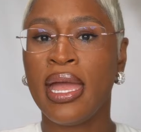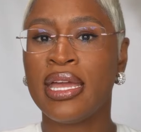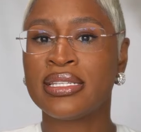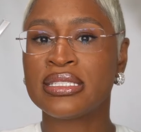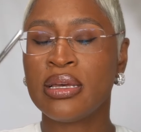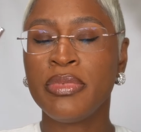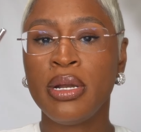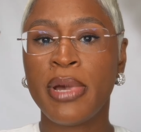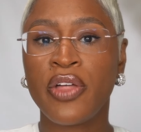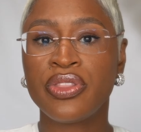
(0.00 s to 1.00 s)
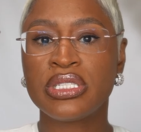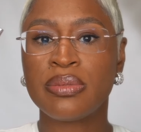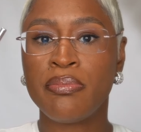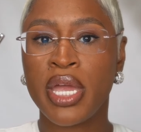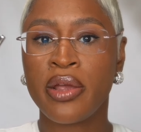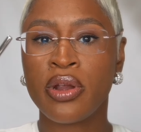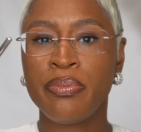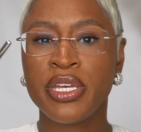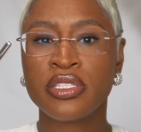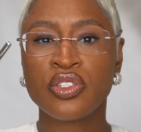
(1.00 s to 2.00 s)
And something about this
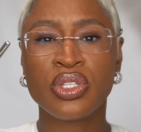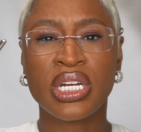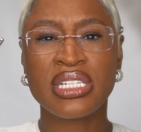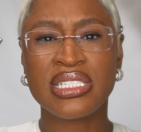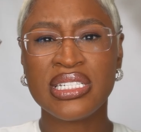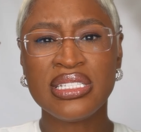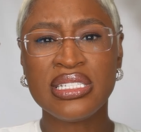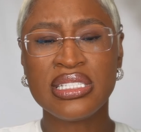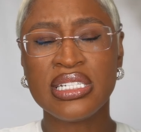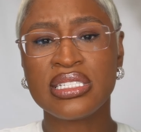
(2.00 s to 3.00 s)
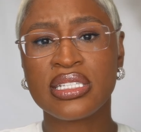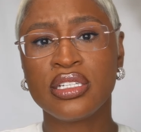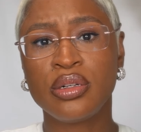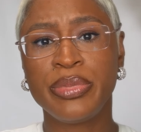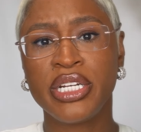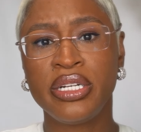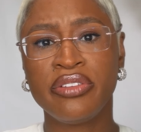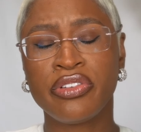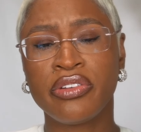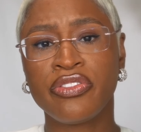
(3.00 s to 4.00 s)
Merit pencil, the consistency is a little bit
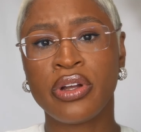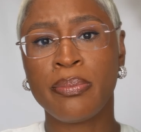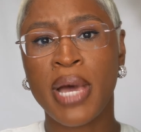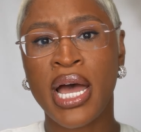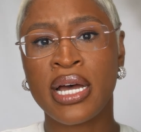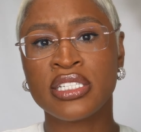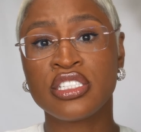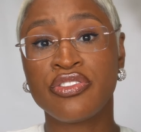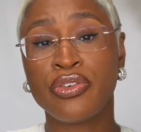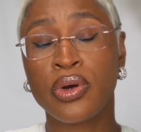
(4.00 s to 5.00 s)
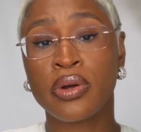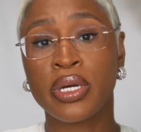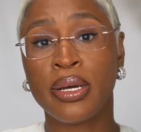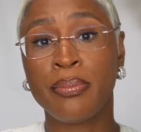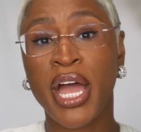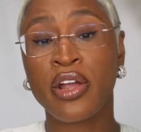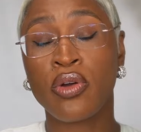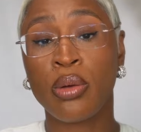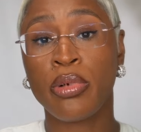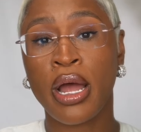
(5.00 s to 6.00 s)
different from my Sephora
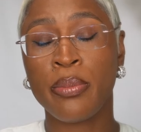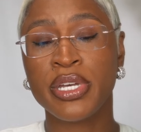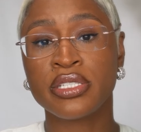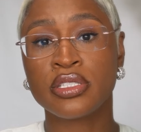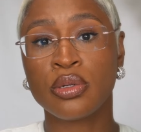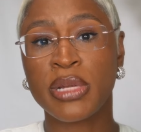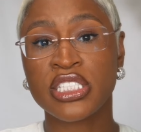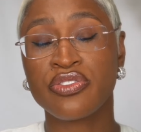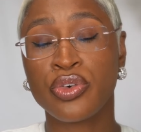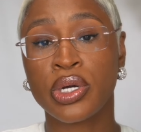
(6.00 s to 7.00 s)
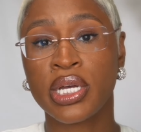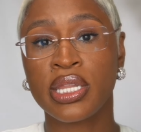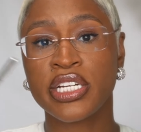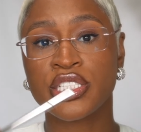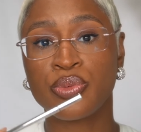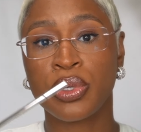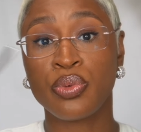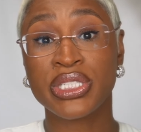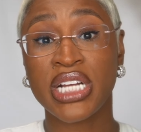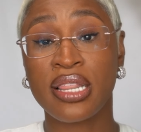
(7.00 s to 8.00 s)
micro brow pencil, my Sephora collection one,
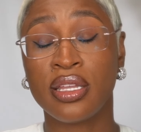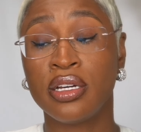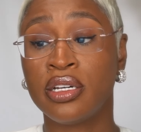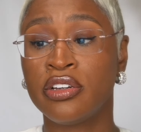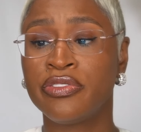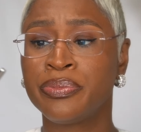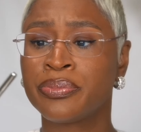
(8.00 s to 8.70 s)
which I love.